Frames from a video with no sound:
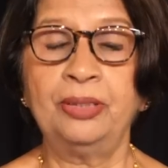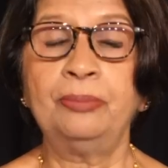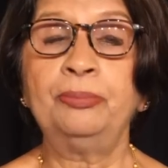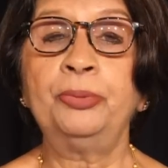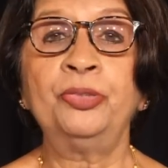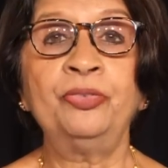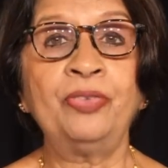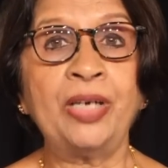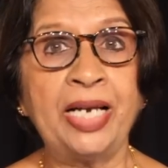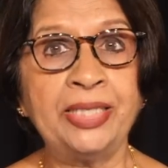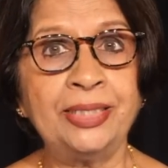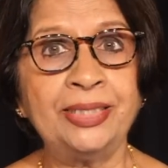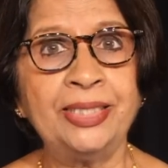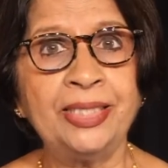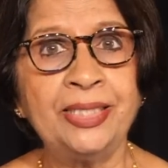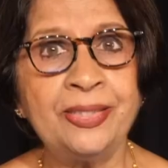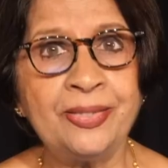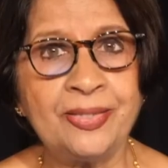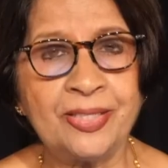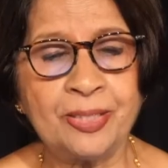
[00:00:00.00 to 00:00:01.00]
provided
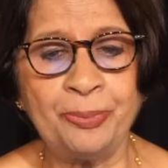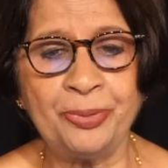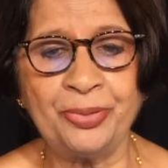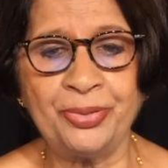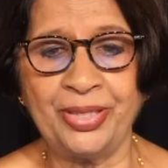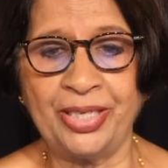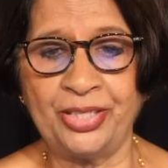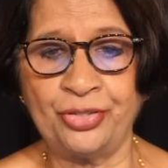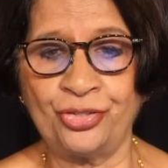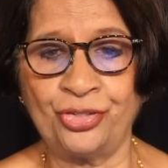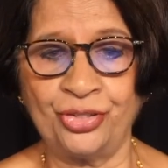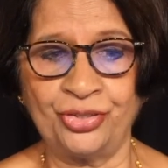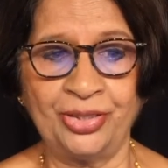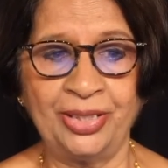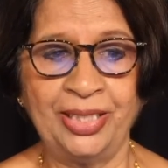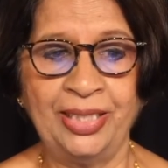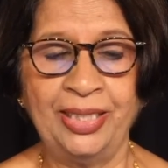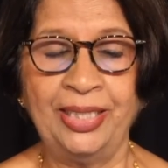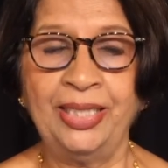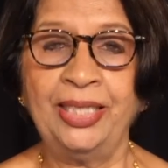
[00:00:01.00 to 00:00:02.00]

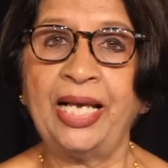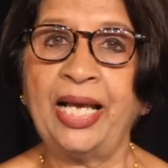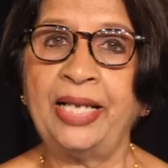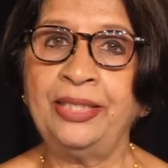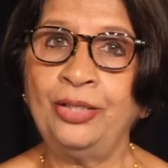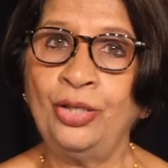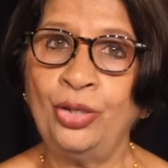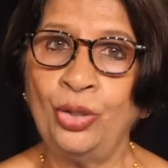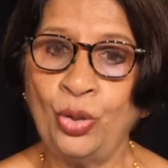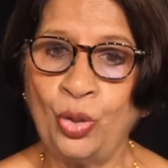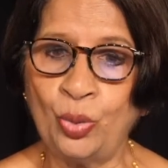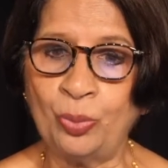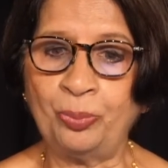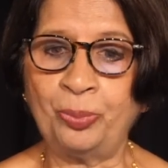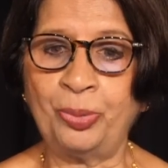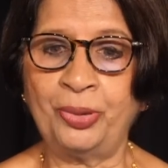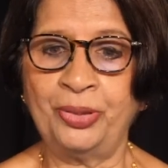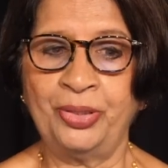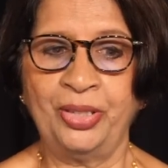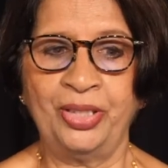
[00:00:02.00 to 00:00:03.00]
inspiration and
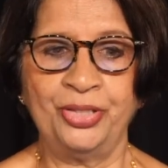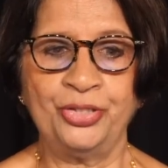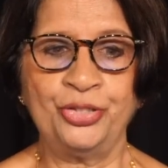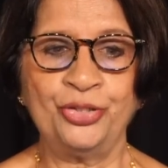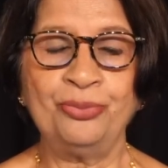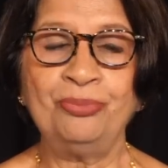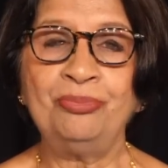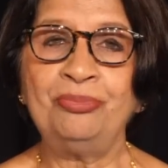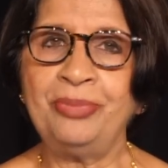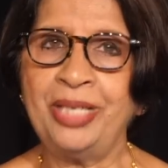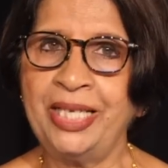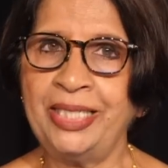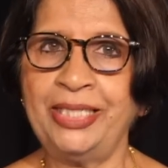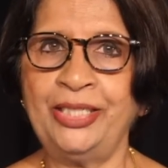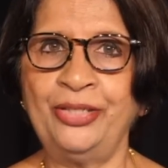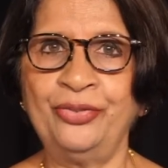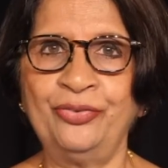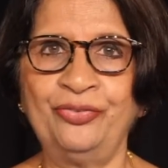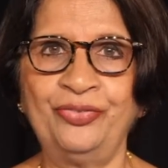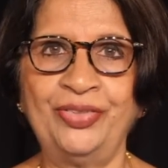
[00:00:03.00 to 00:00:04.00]
hope to
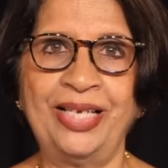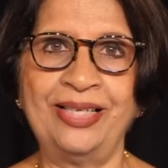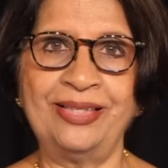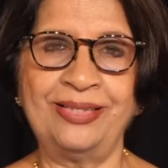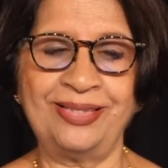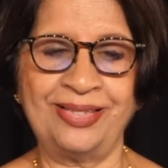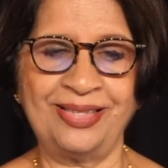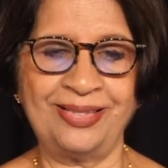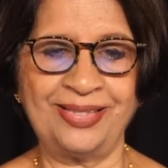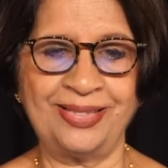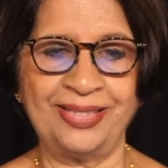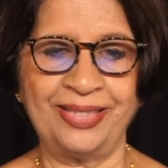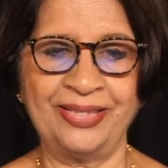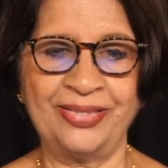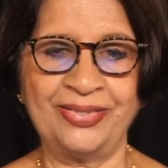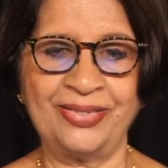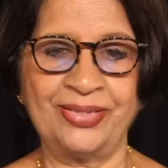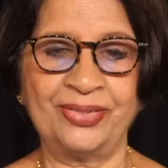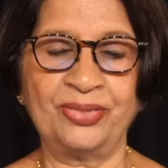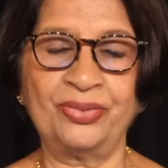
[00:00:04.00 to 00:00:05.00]
many of their
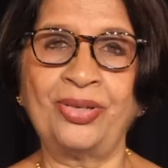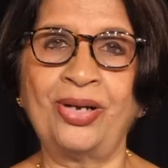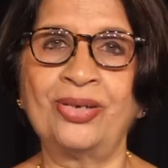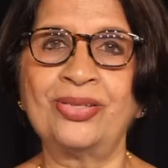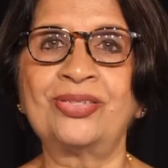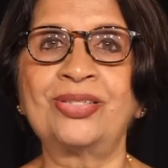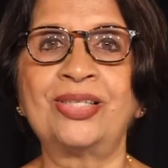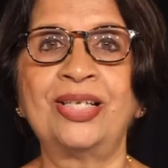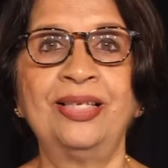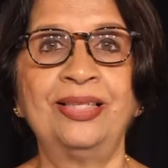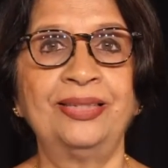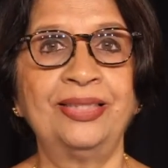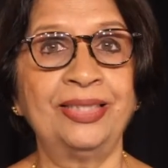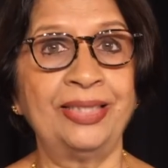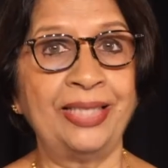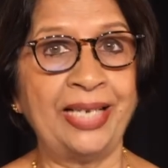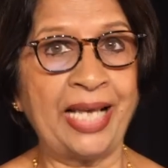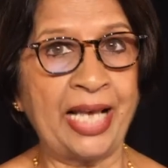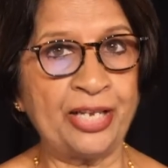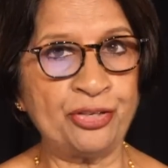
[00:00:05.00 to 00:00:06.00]
sisters across the
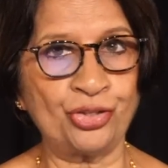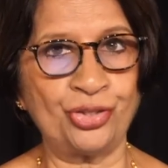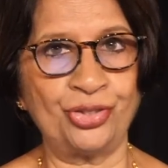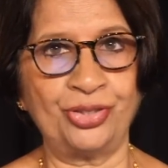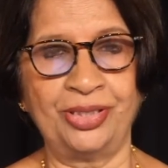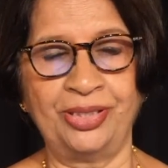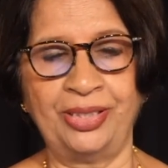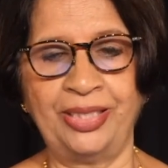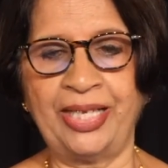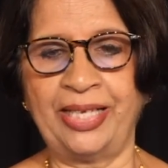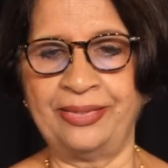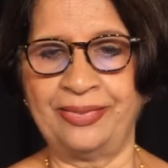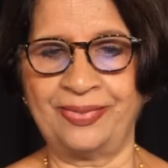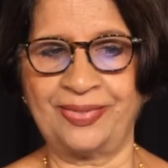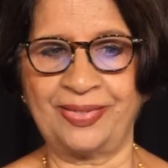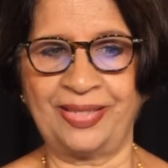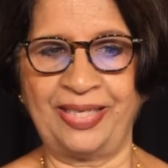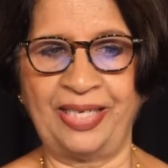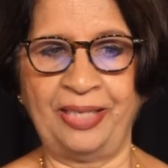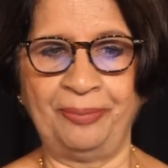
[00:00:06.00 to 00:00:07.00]
national
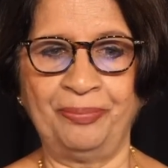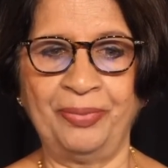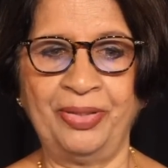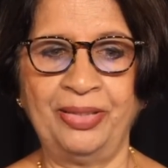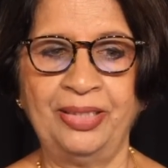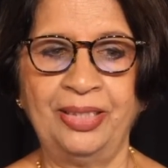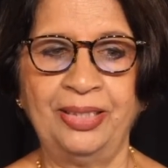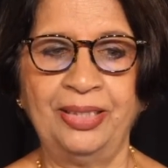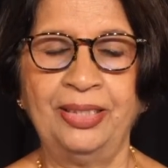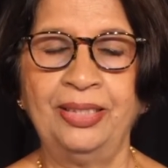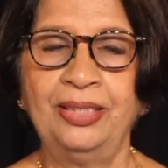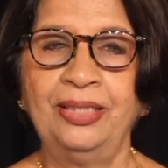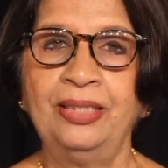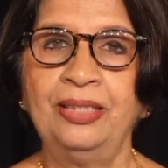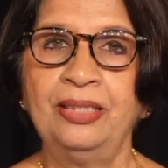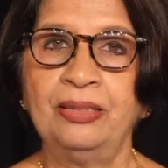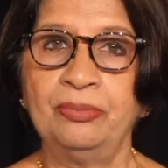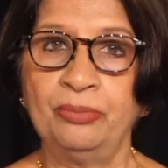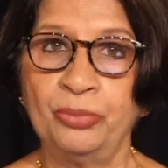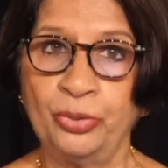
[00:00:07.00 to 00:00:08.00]
landscape.
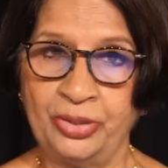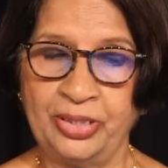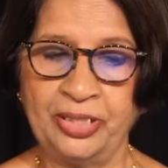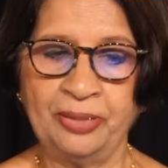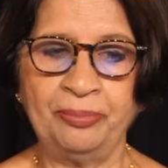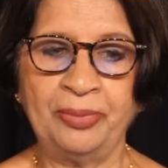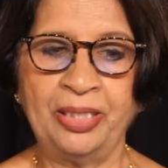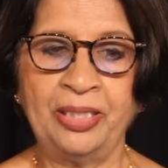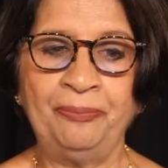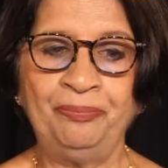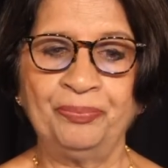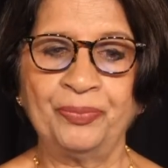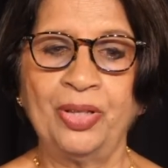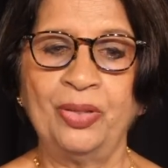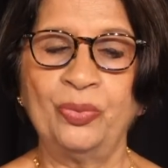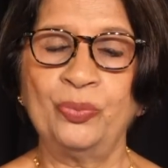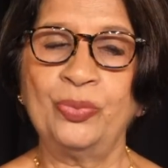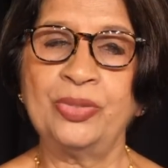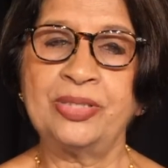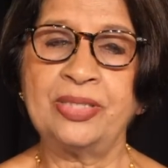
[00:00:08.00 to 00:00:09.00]
Muthamma
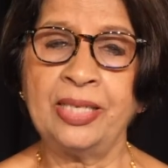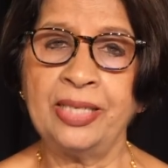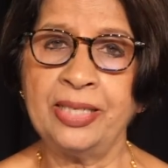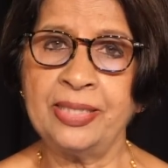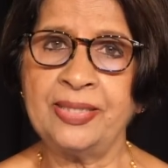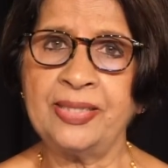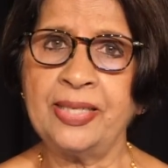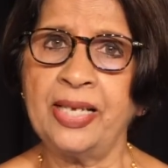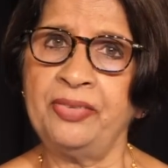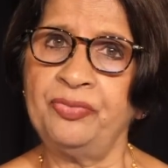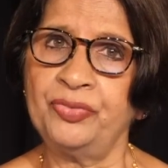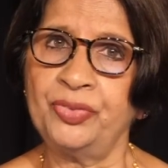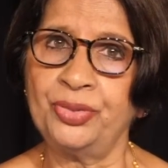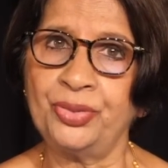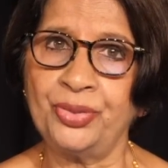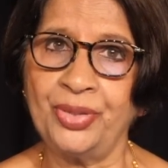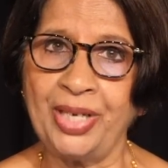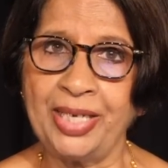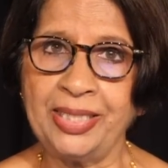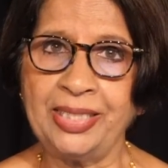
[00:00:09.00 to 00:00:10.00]
was herself
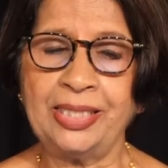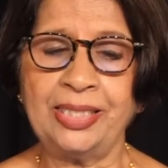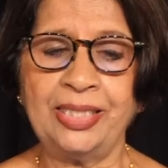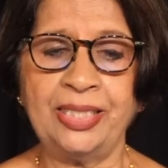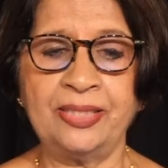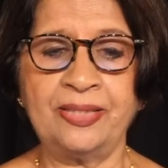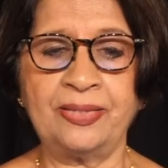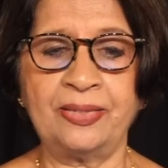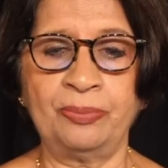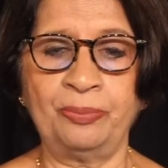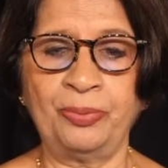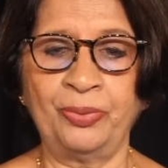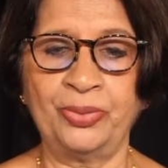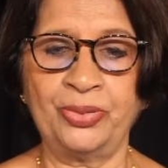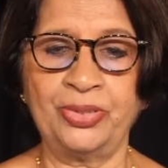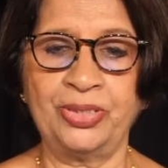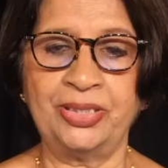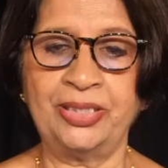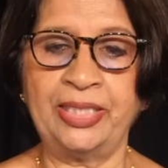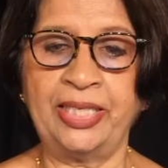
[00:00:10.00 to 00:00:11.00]
greatly
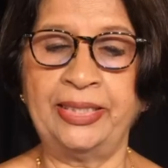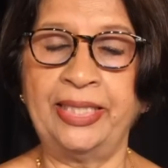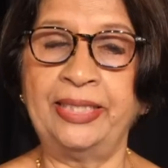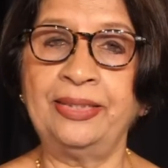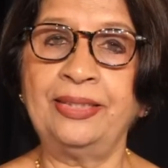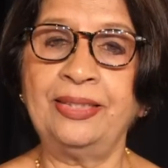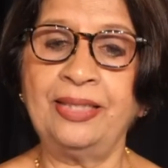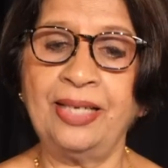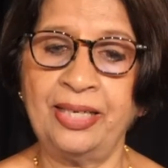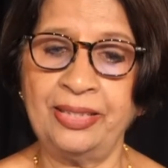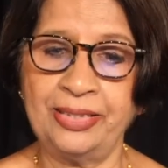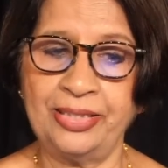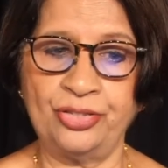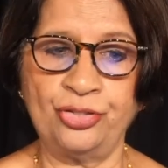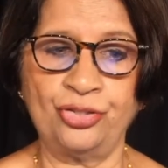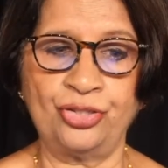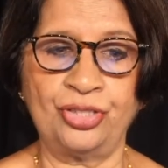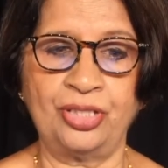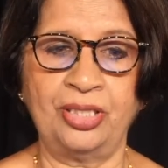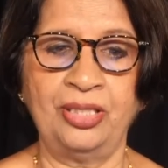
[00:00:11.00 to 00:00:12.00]
supported and
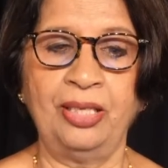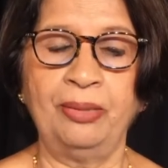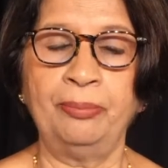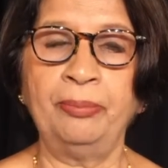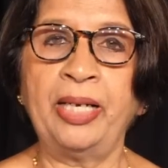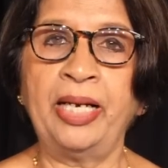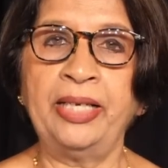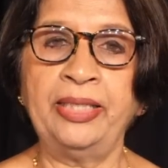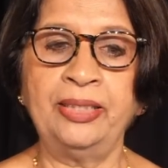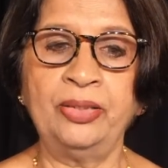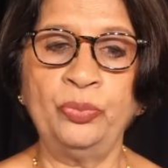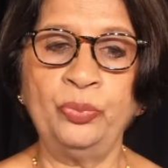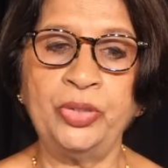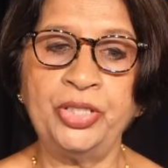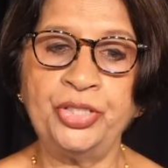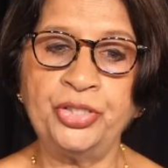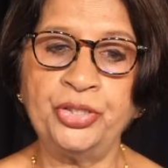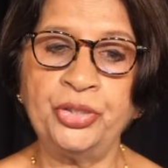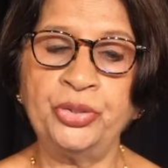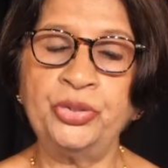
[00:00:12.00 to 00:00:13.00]
encouraged by her
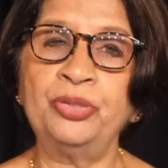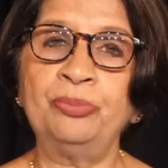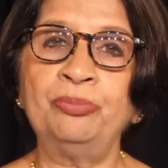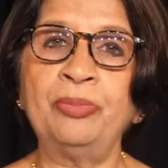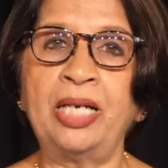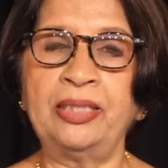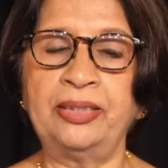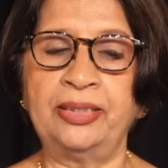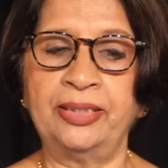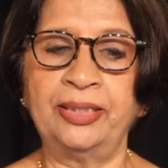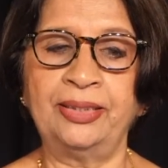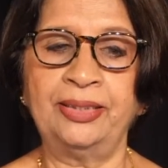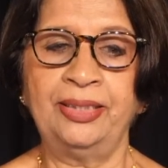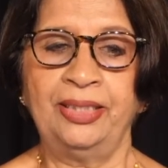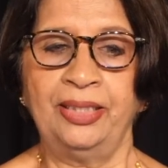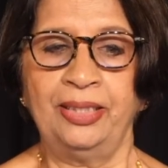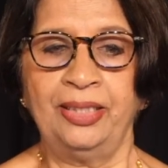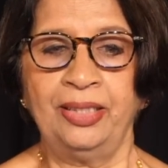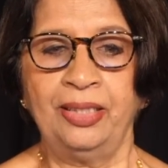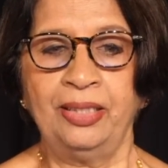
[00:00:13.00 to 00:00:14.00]
widowed mother,
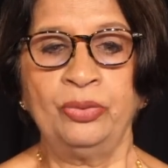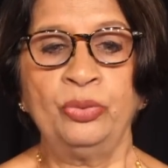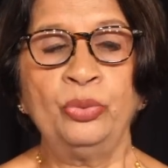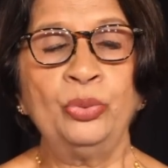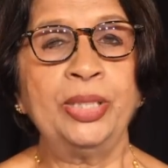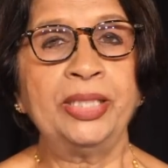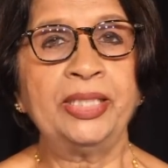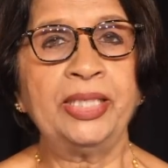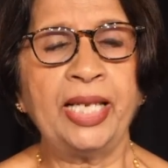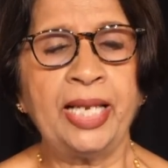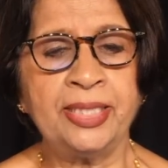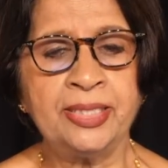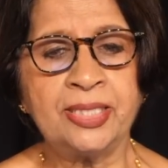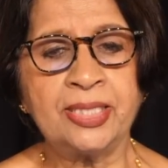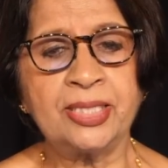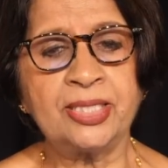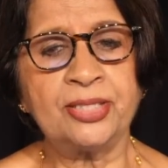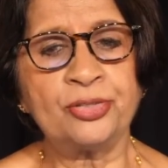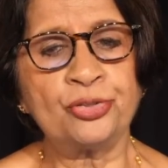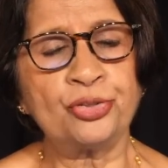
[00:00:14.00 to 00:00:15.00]
who,
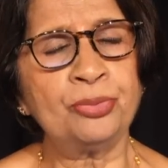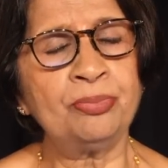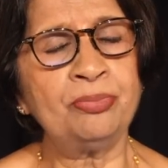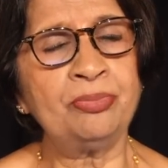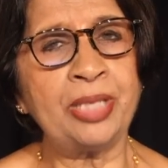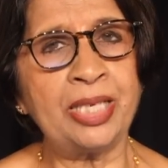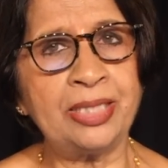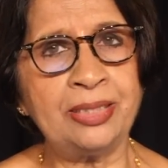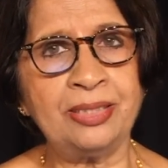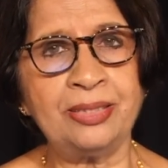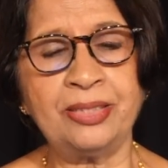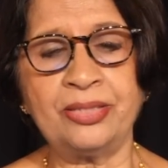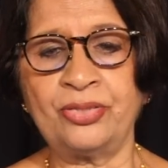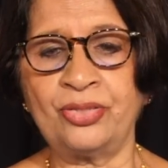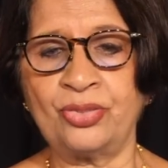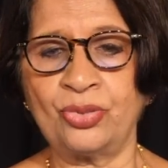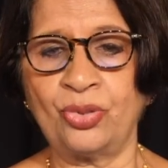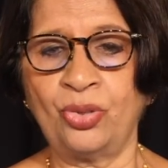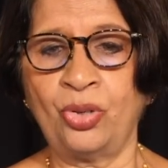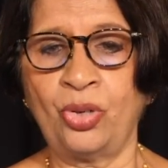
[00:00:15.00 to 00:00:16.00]
against
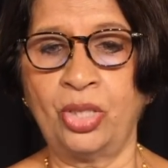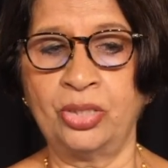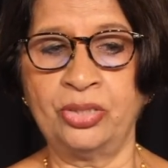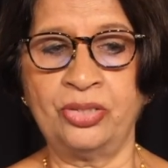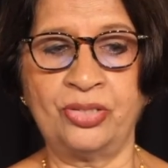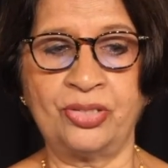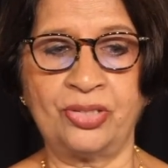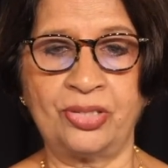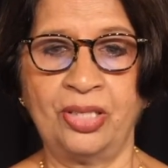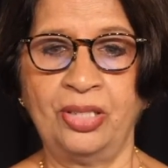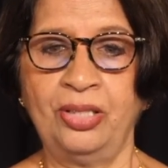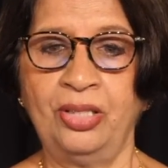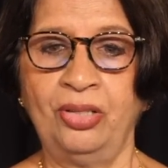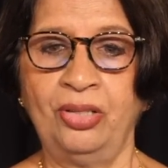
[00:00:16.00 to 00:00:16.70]
tremendous odds